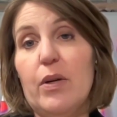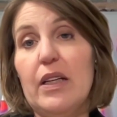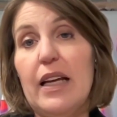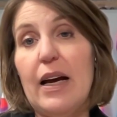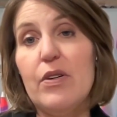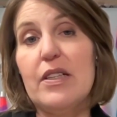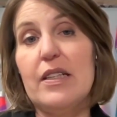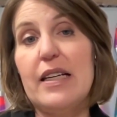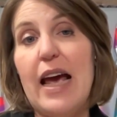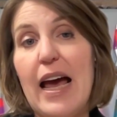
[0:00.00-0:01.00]
will allow us to
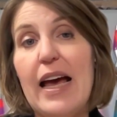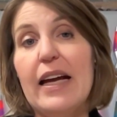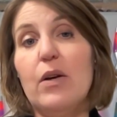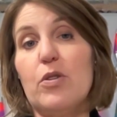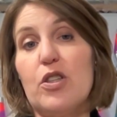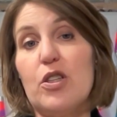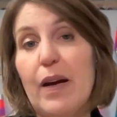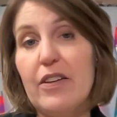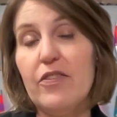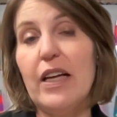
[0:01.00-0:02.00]
tag
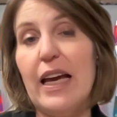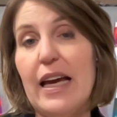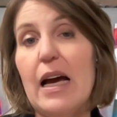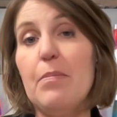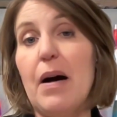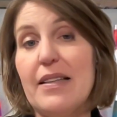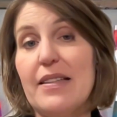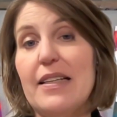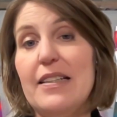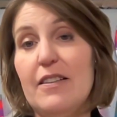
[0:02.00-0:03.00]
respectful AI
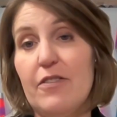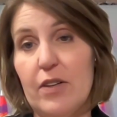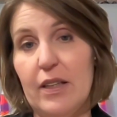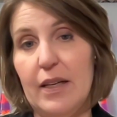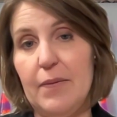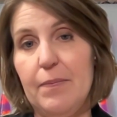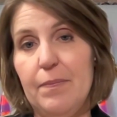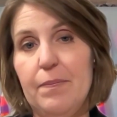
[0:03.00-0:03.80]
bots differently.